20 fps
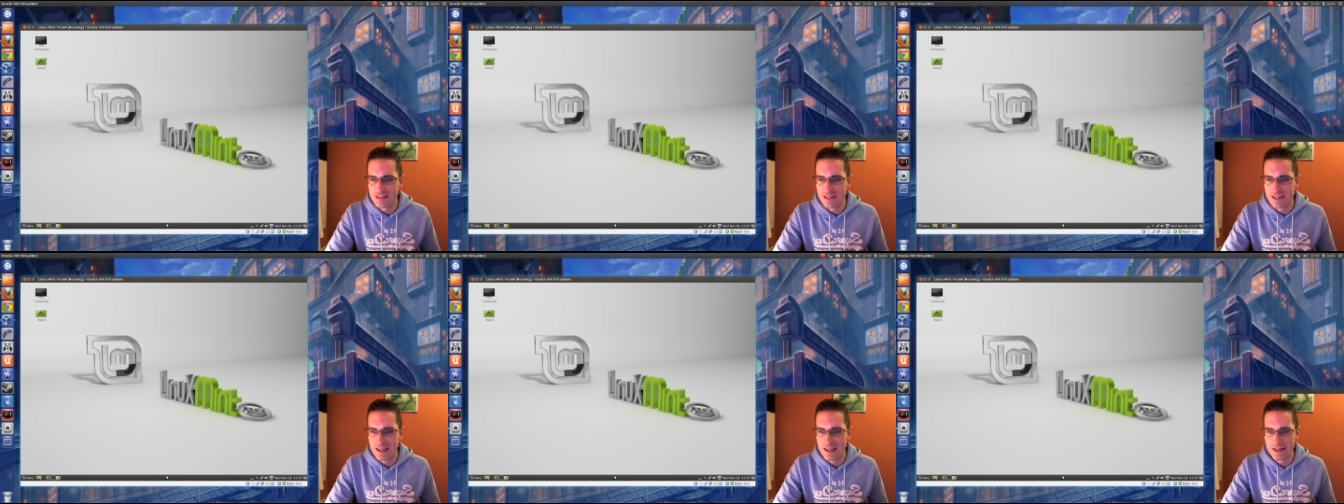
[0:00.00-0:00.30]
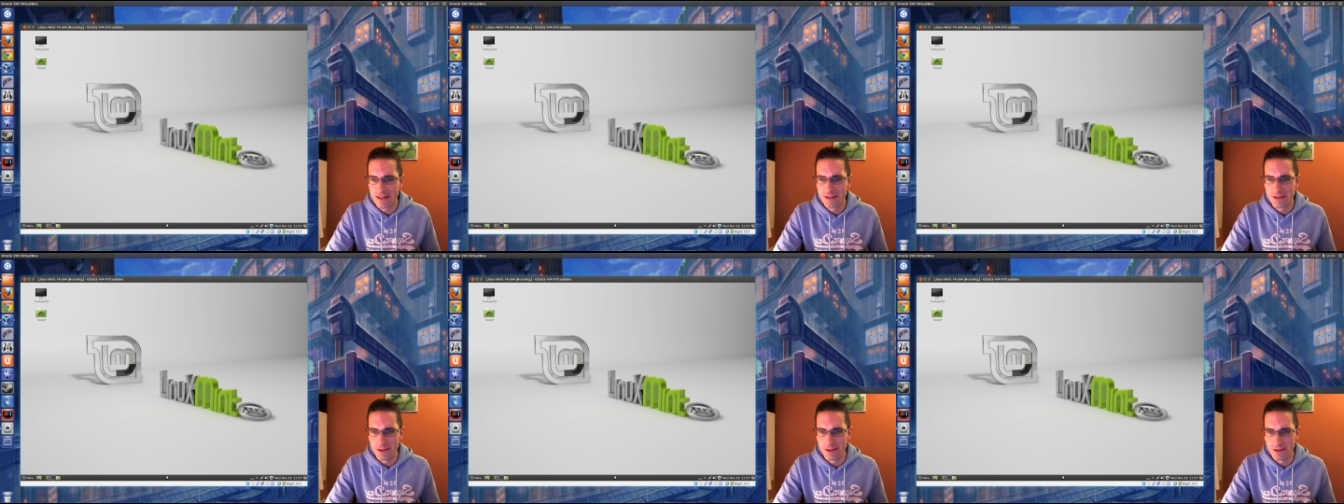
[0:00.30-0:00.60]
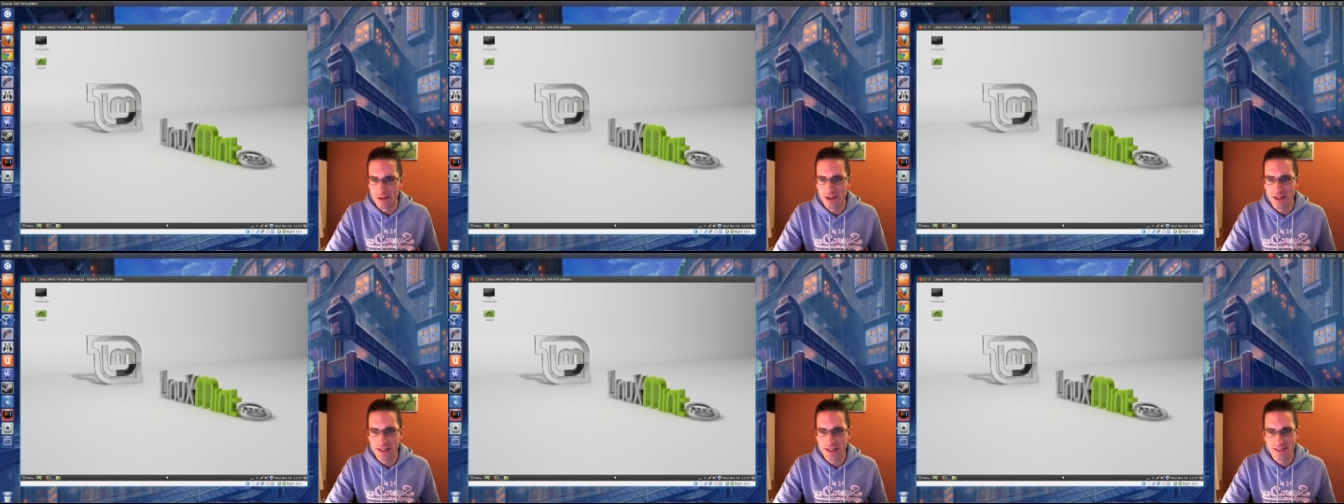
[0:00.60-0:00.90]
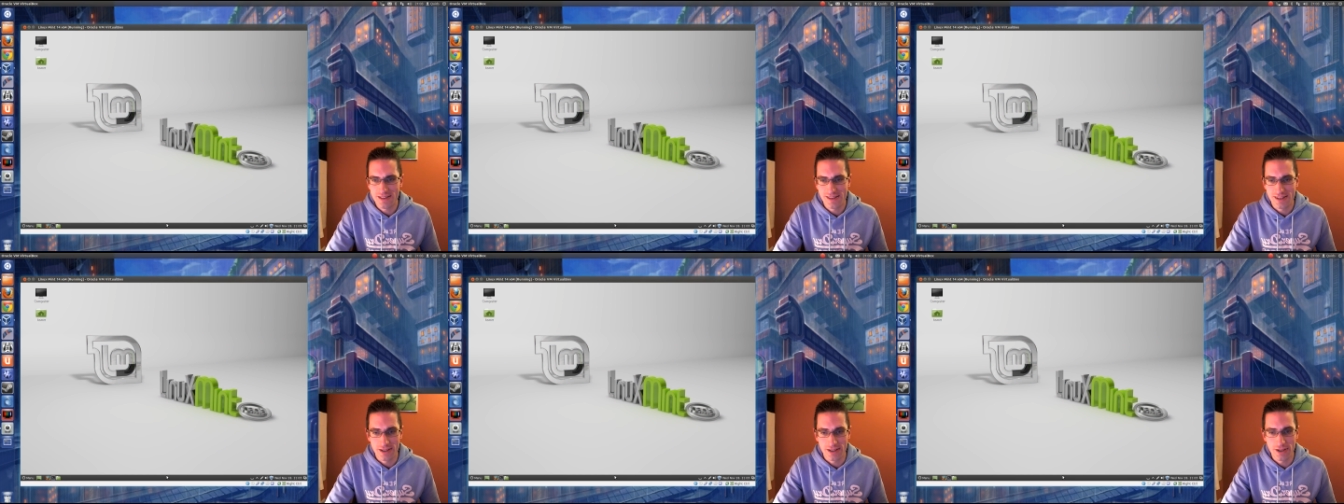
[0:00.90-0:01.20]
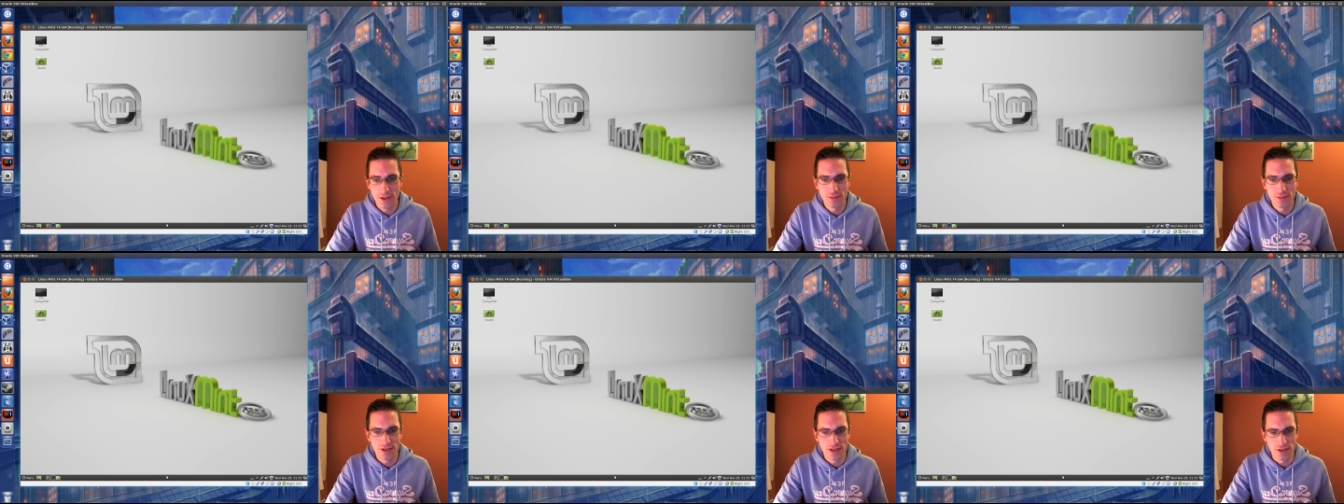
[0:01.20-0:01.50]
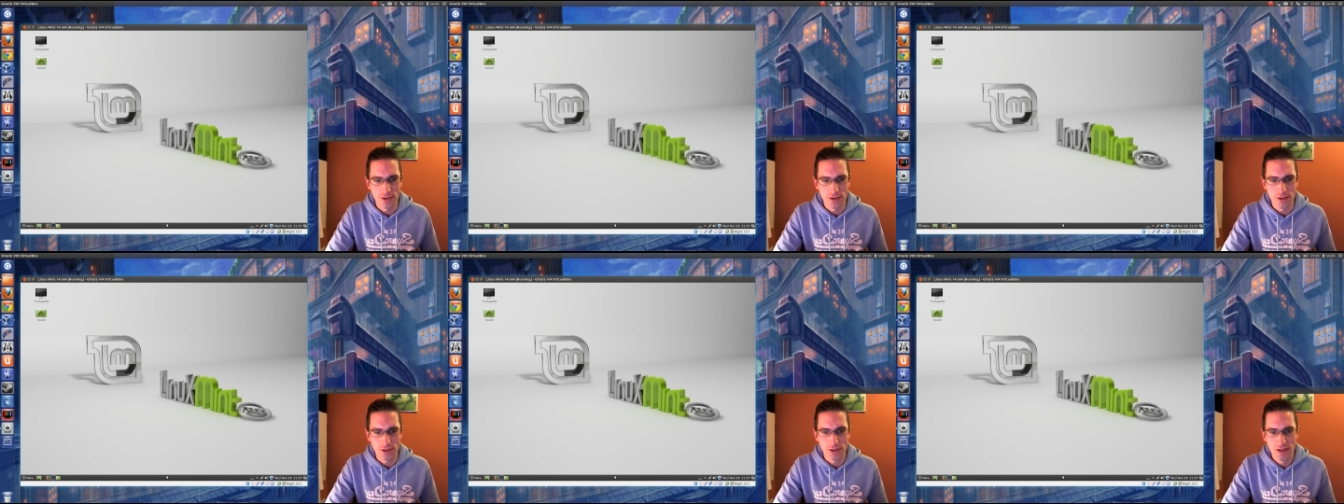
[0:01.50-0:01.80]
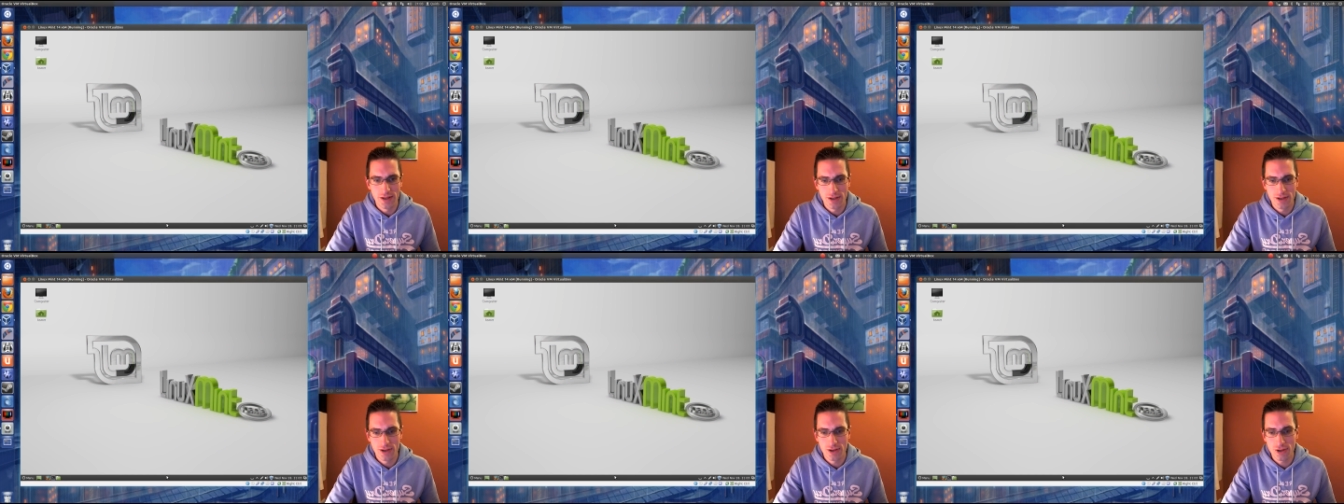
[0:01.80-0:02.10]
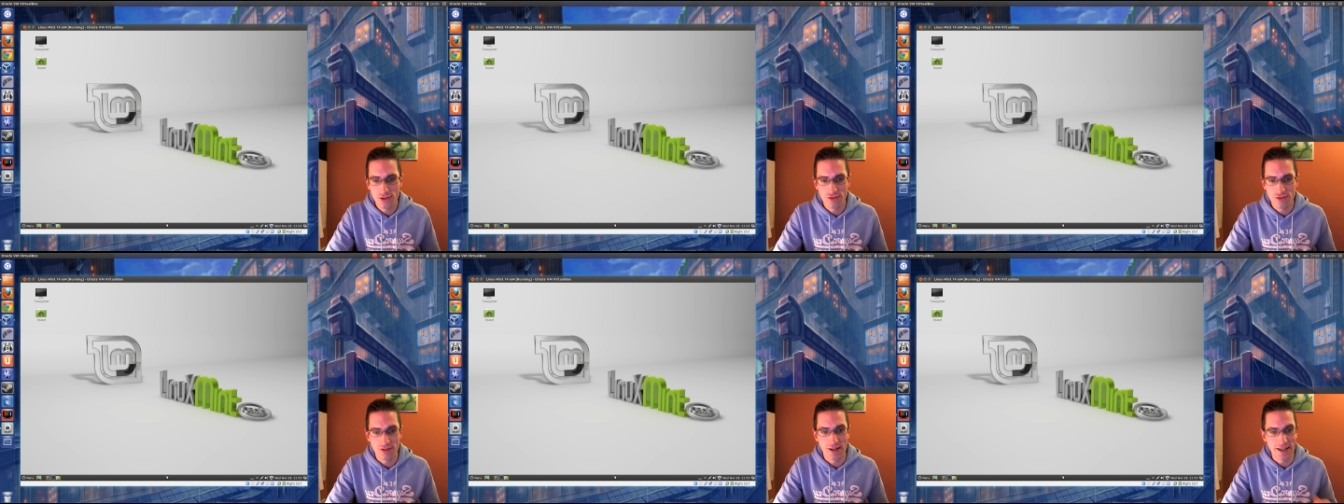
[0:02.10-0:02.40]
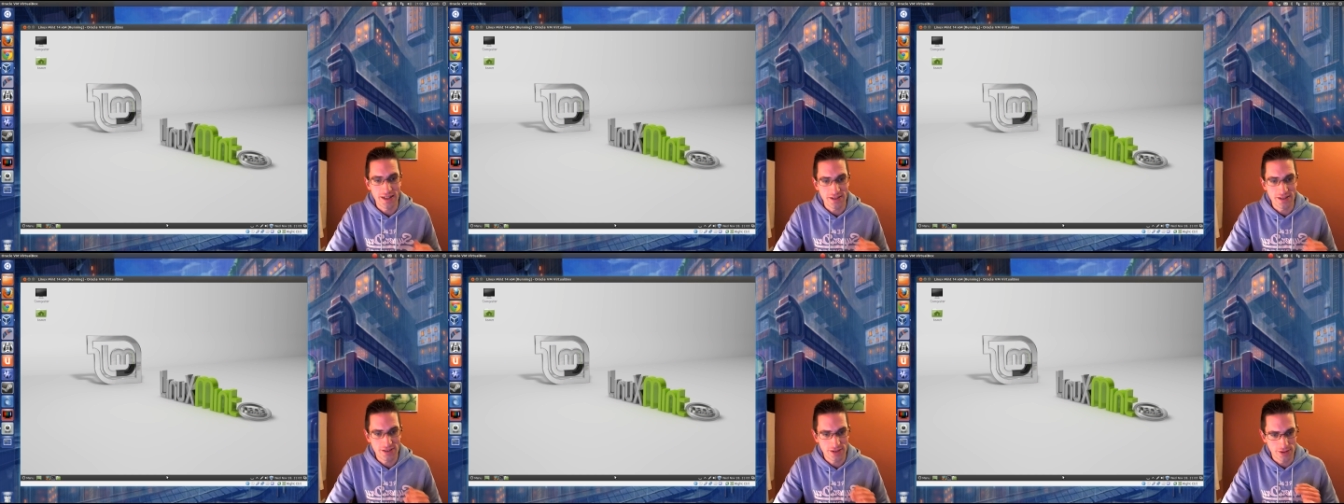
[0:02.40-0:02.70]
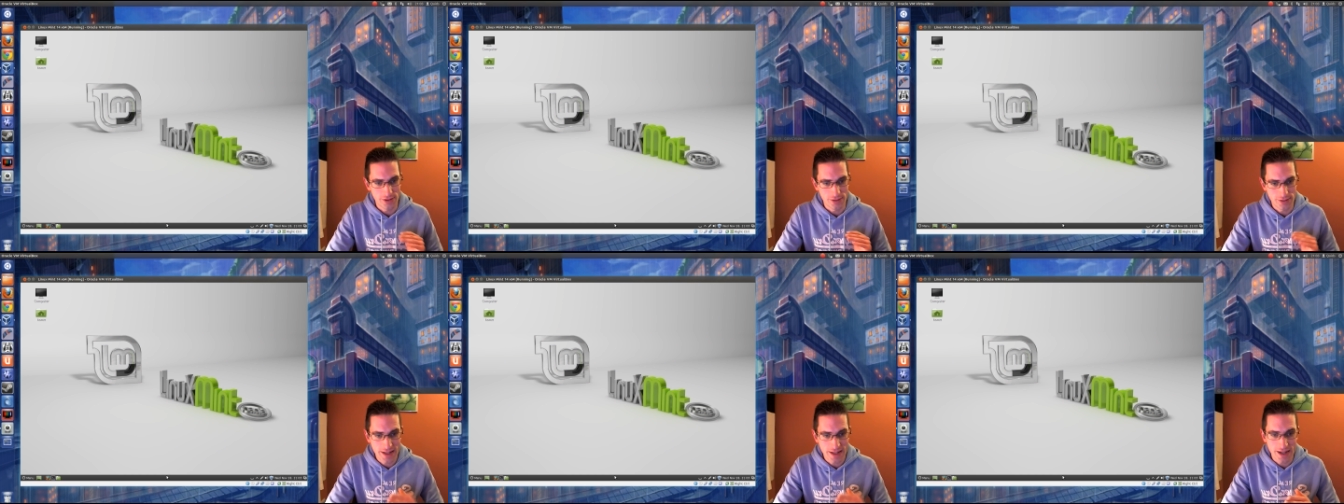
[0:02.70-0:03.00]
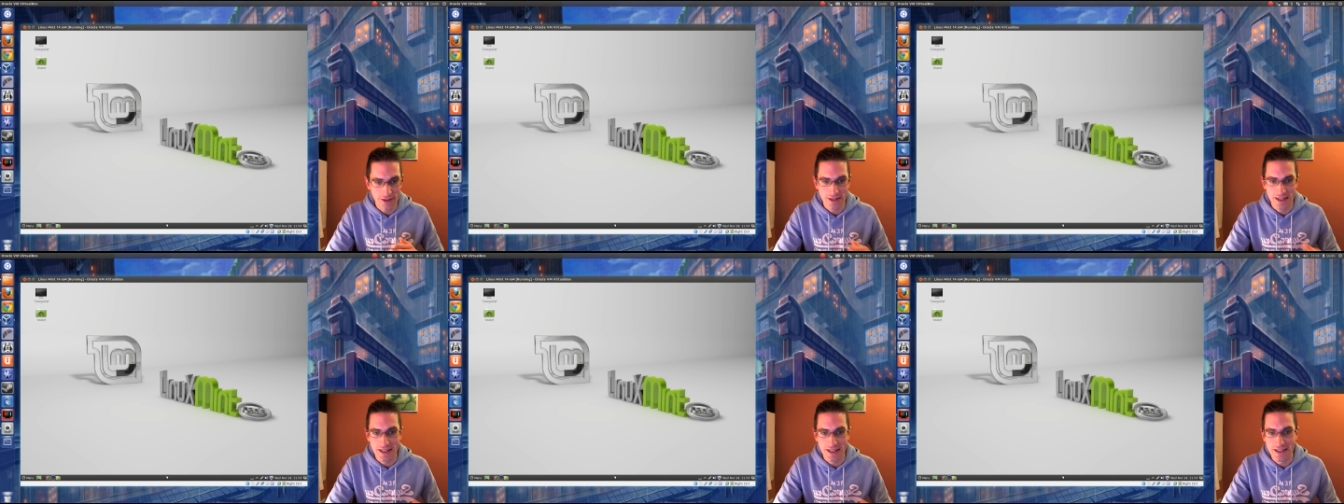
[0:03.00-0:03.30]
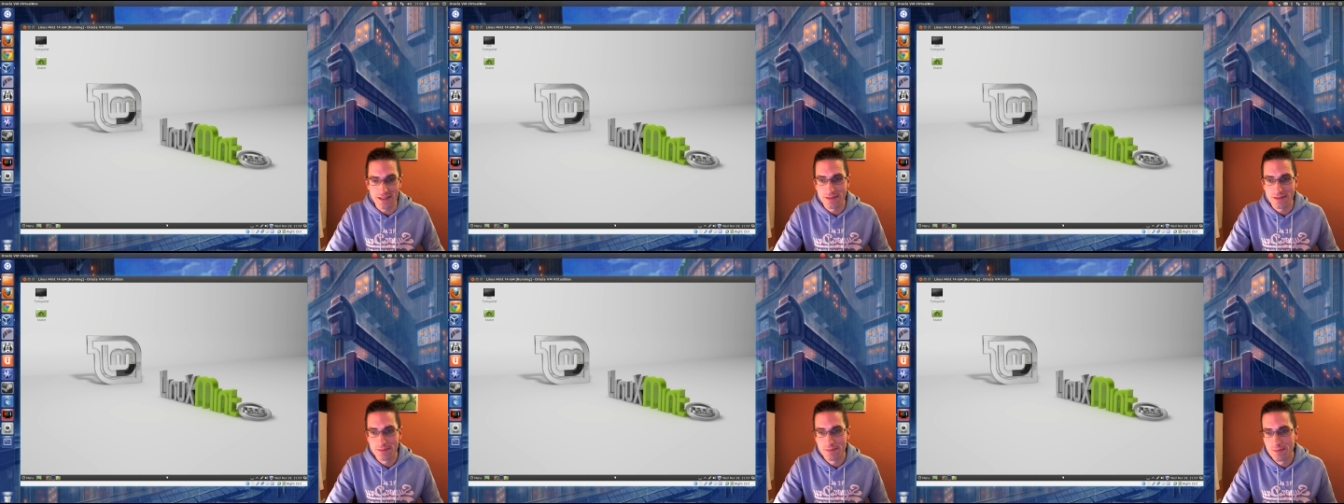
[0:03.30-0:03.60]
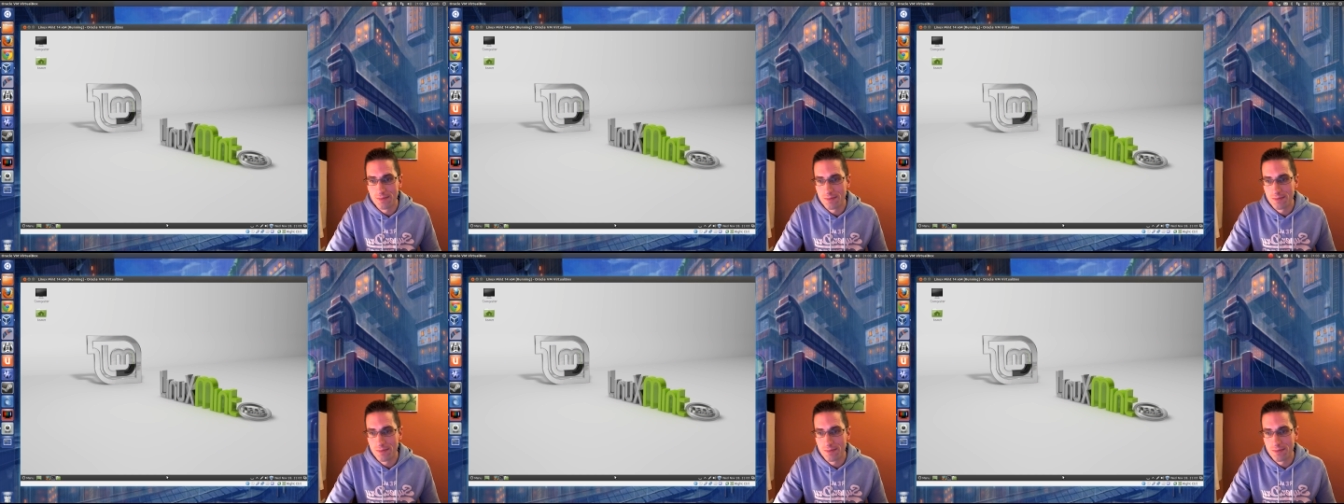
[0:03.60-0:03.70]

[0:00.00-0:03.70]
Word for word: ten who liked GNOME two could relate to nowadays.